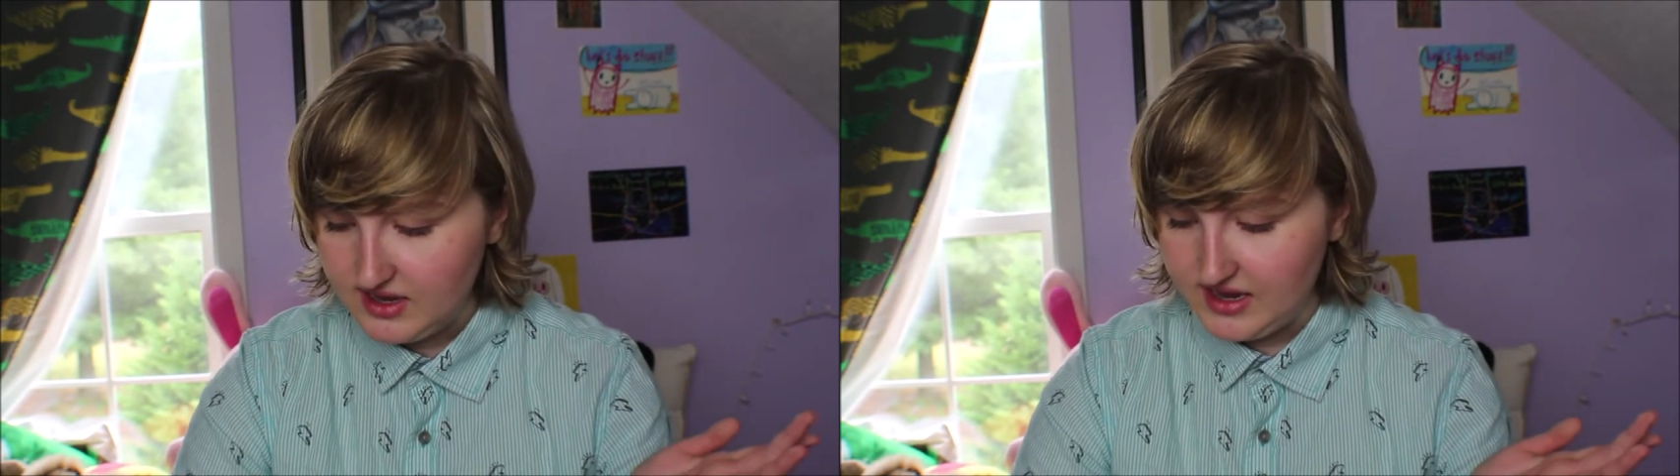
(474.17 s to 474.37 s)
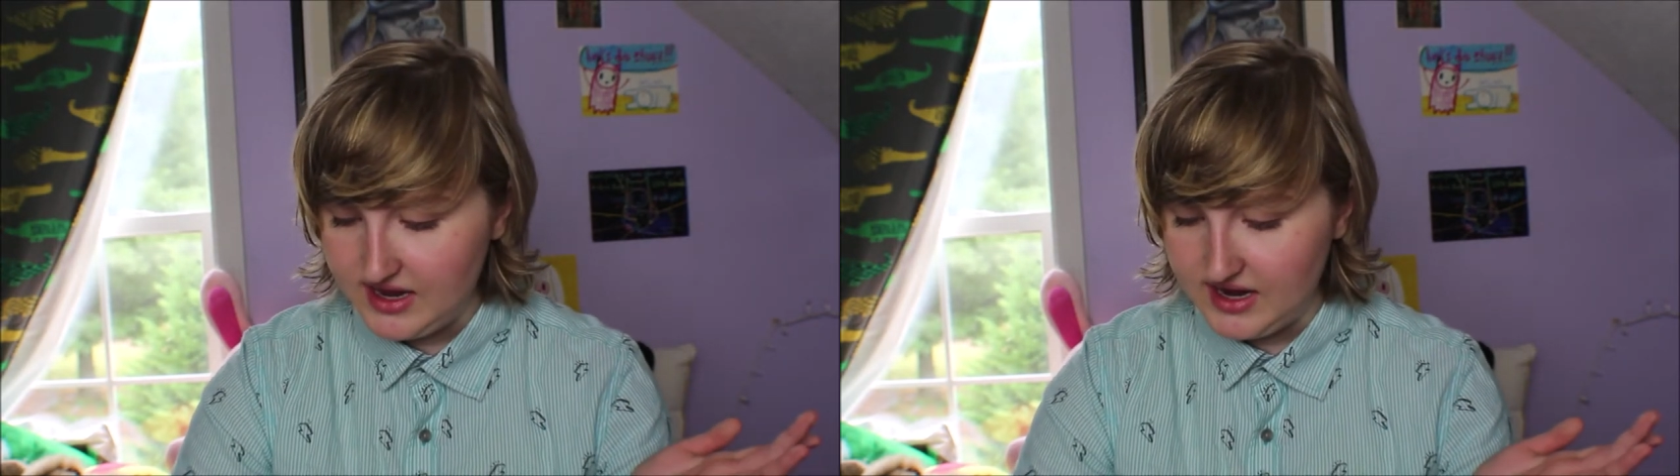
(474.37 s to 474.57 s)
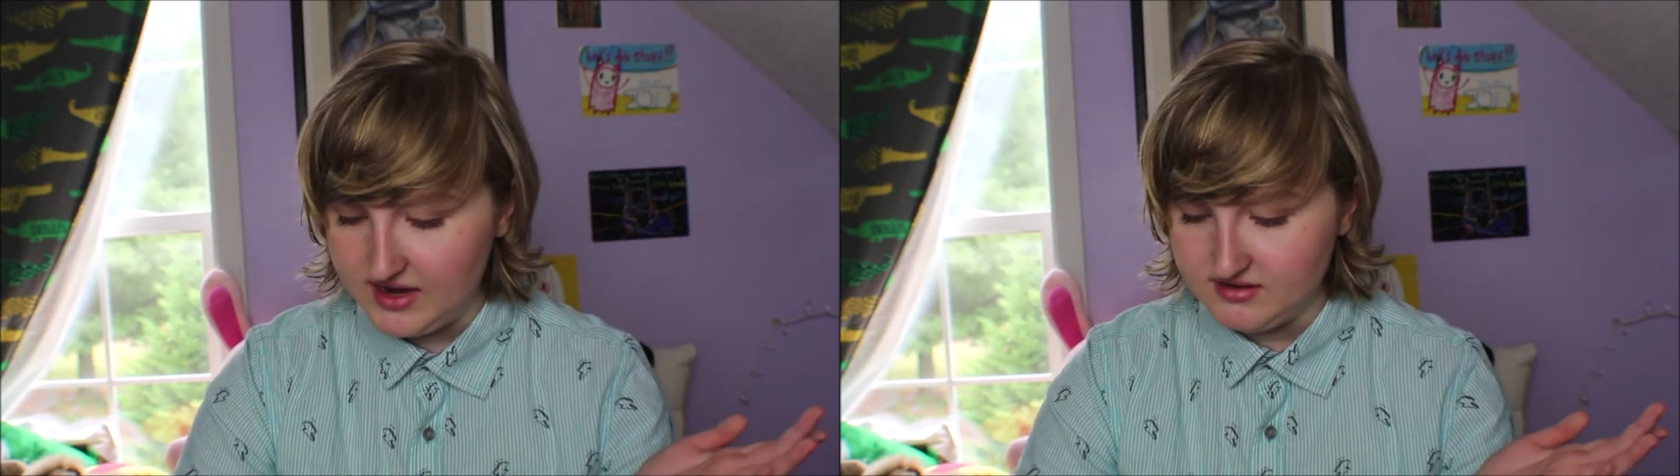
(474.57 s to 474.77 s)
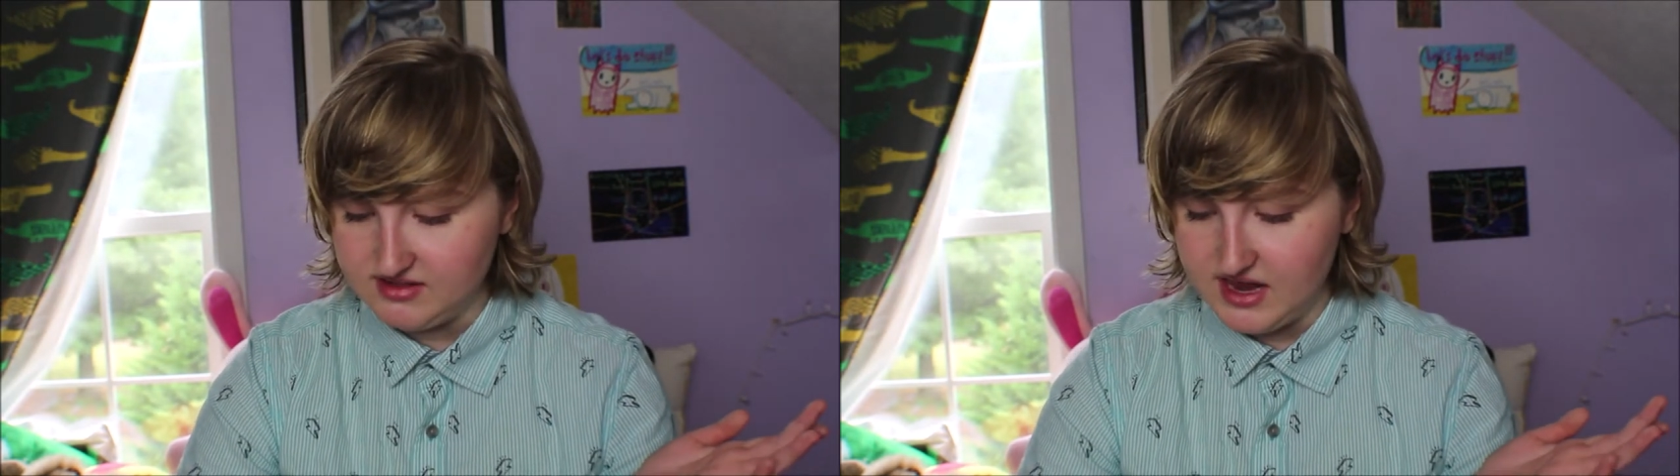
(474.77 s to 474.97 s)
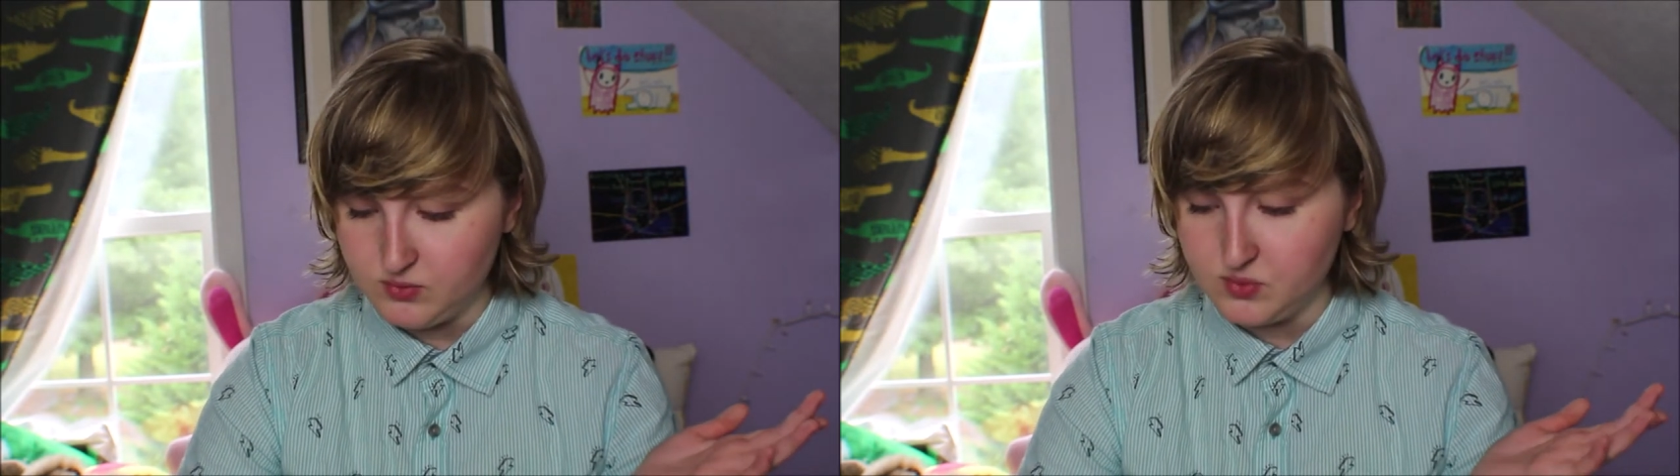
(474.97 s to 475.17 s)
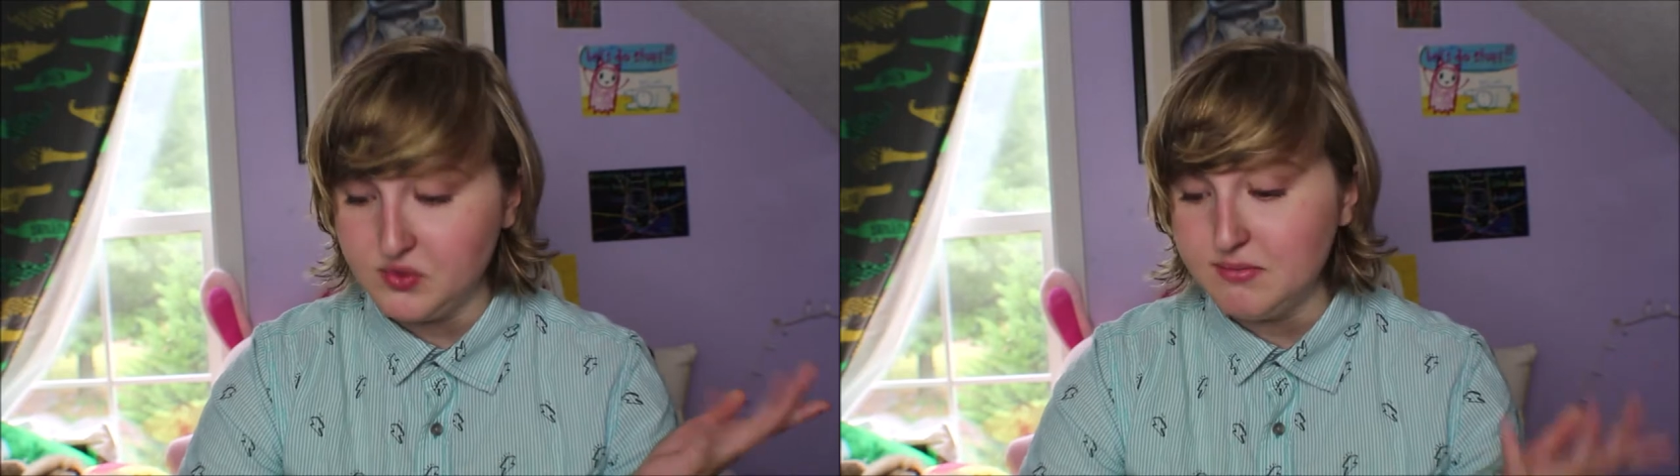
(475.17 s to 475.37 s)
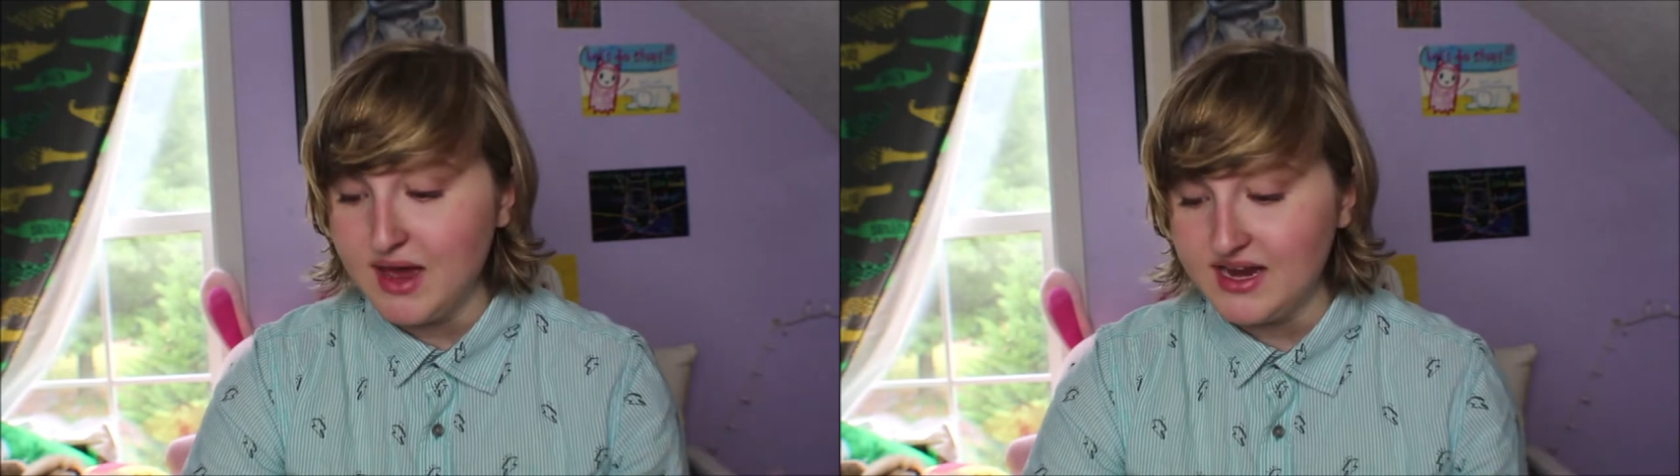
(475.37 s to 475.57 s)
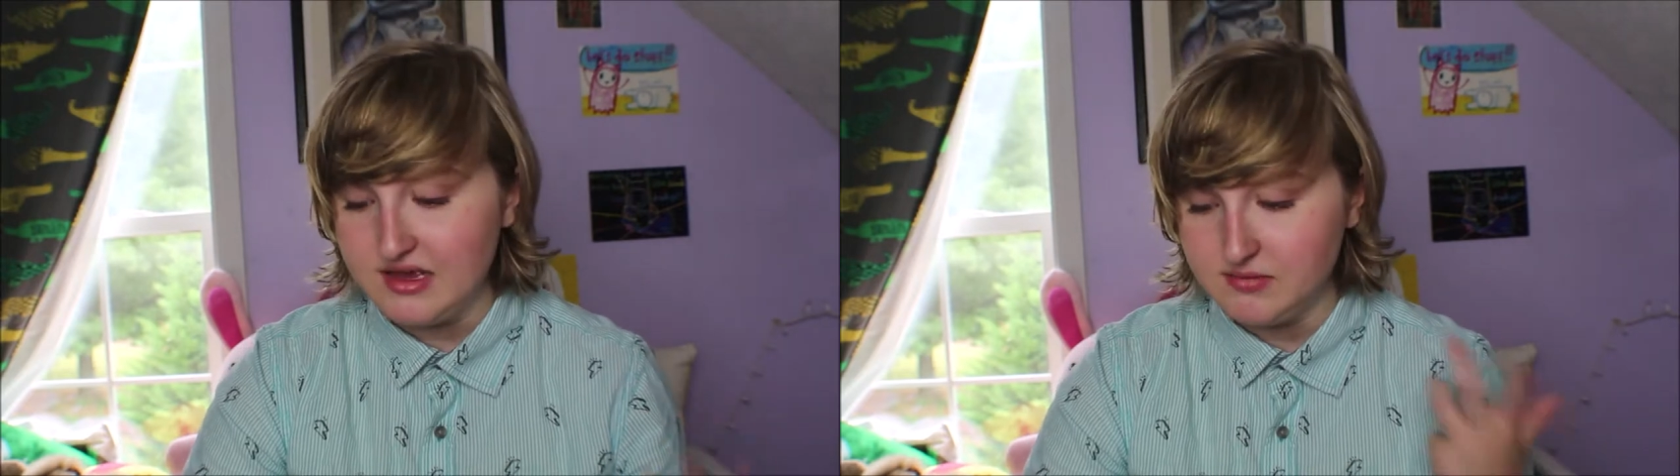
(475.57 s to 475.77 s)
and then when we
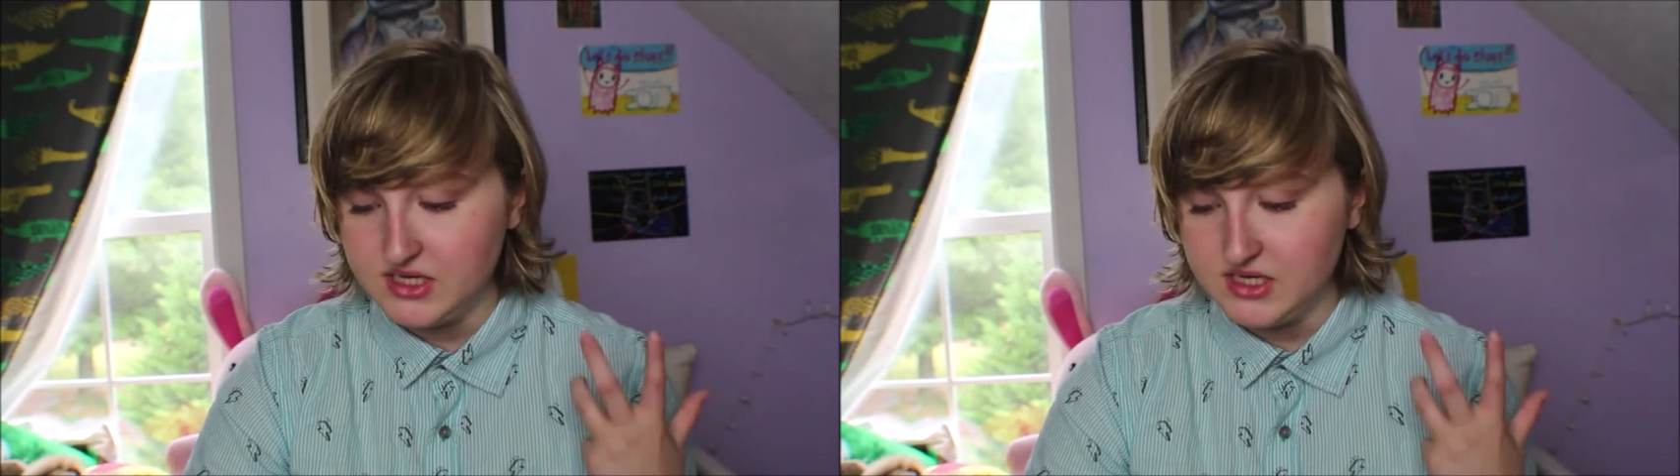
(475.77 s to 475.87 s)
met him